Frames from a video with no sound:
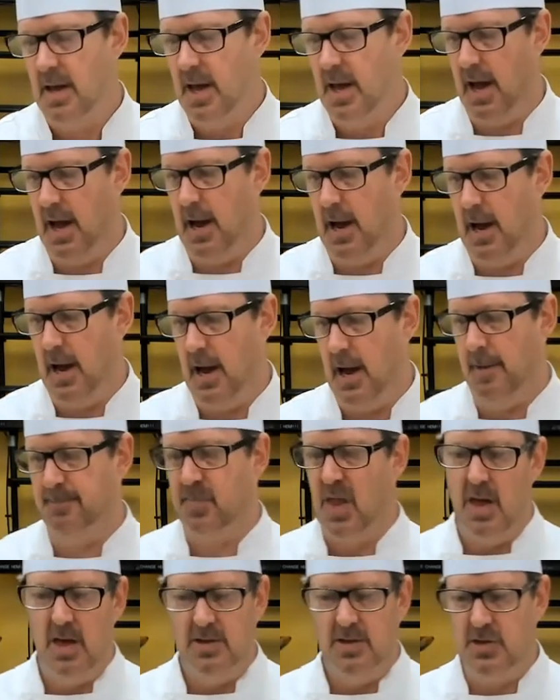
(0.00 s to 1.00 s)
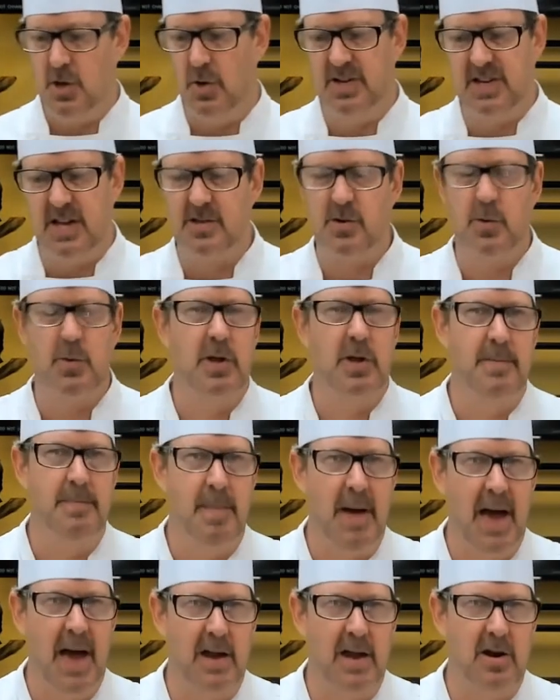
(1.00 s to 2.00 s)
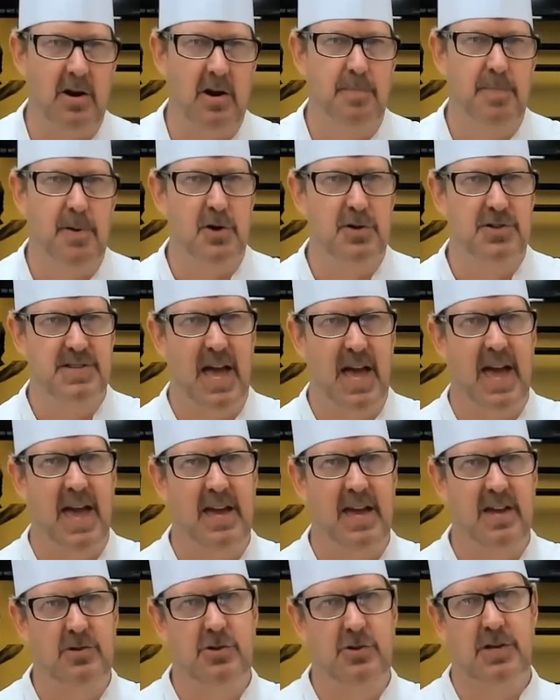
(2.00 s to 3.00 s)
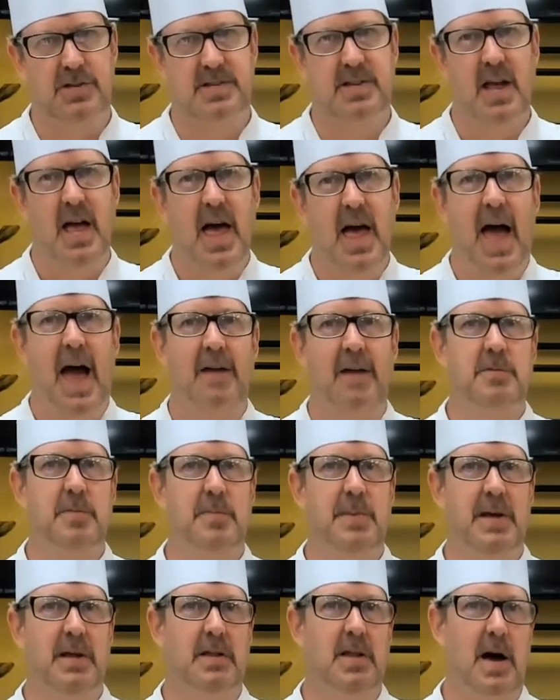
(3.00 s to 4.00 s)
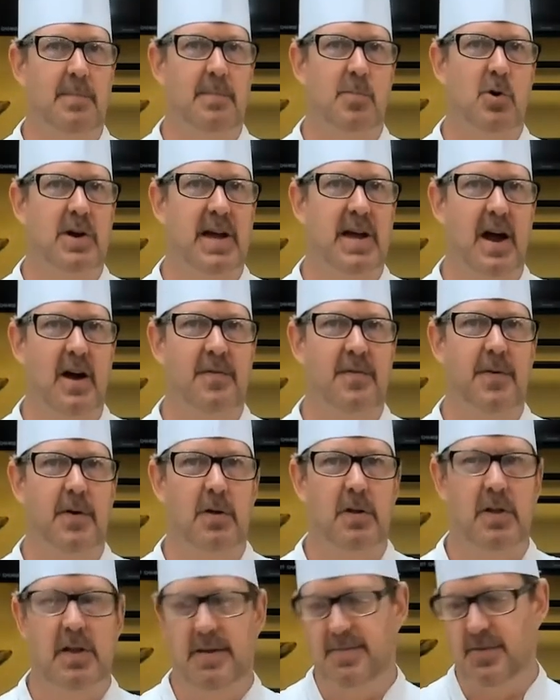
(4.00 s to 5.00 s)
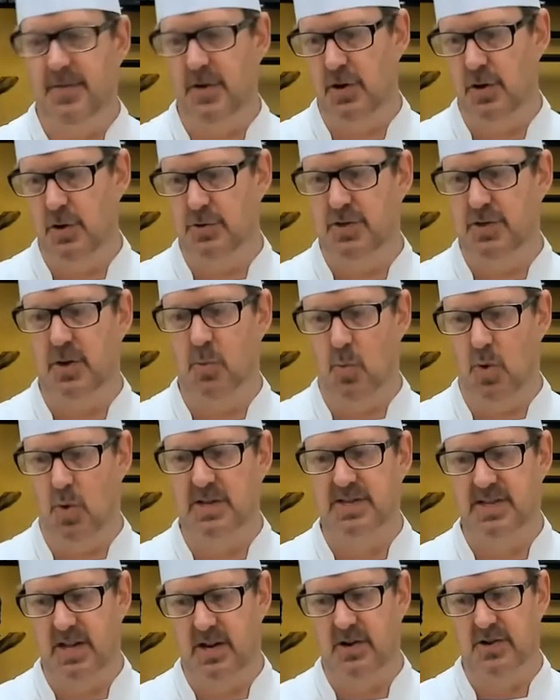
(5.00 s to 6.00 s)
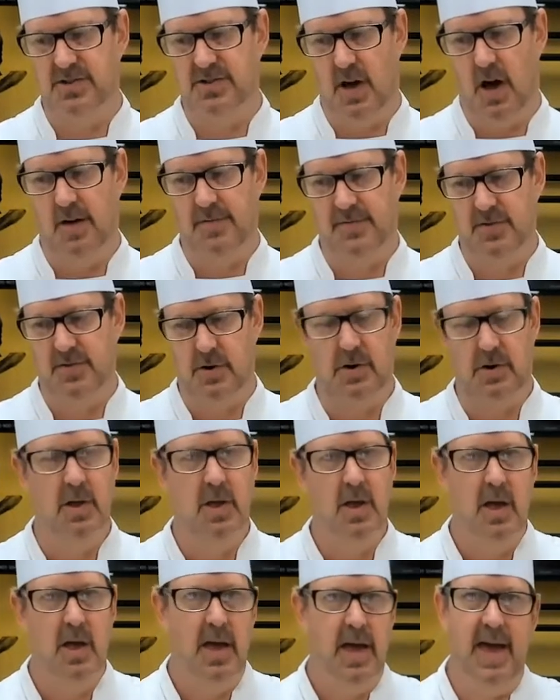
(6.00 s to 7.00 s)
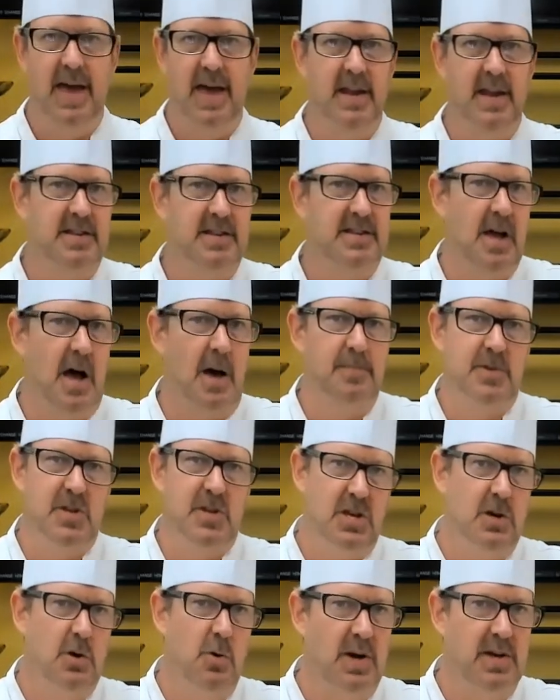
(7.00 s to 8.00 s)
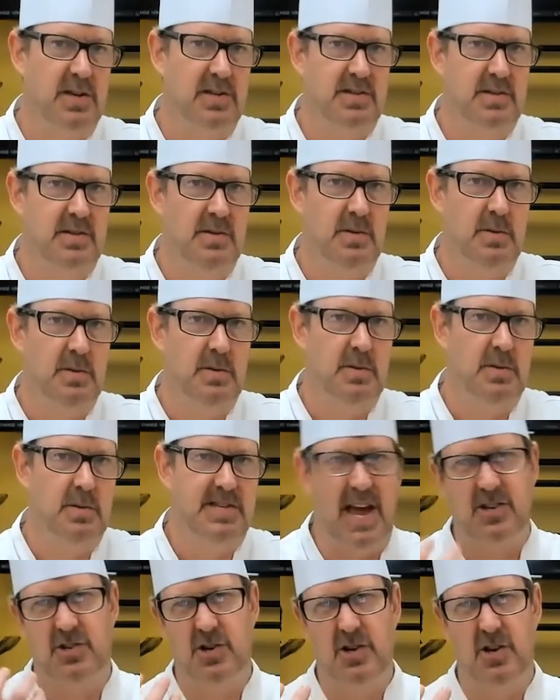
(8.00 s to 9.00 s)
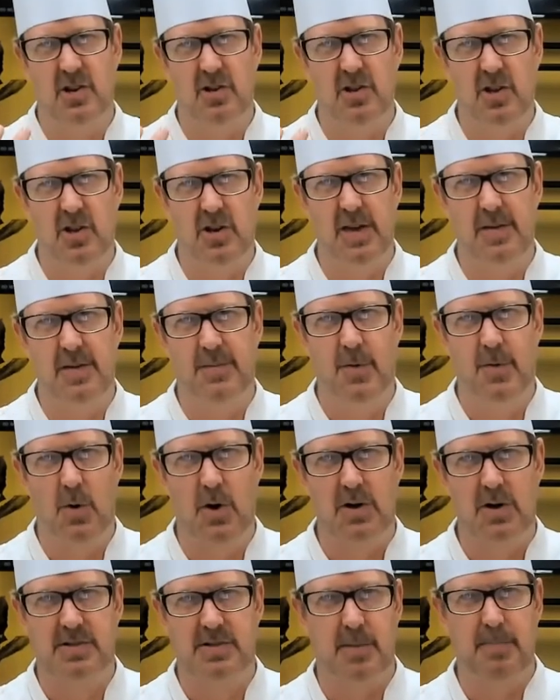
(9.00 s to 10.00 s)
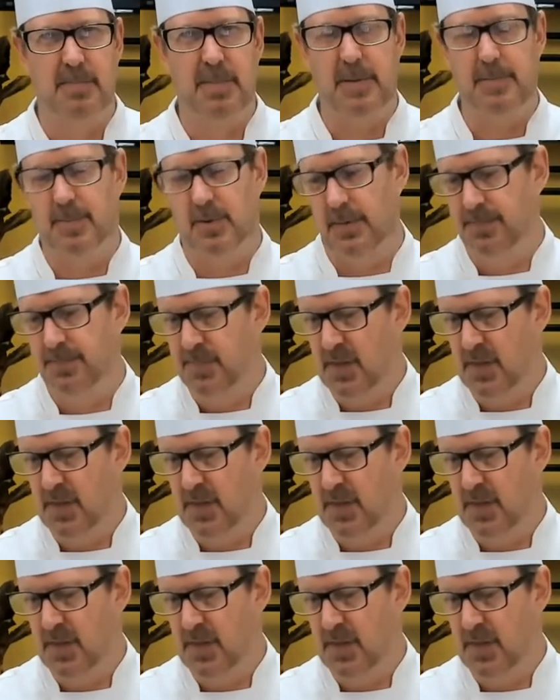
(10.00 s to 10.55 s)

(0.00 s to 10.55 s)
So it doesn't really matter per se. You just have to be a lot more careful if you're using ones that are softer. And it's up to you what texture you're looking for. Some people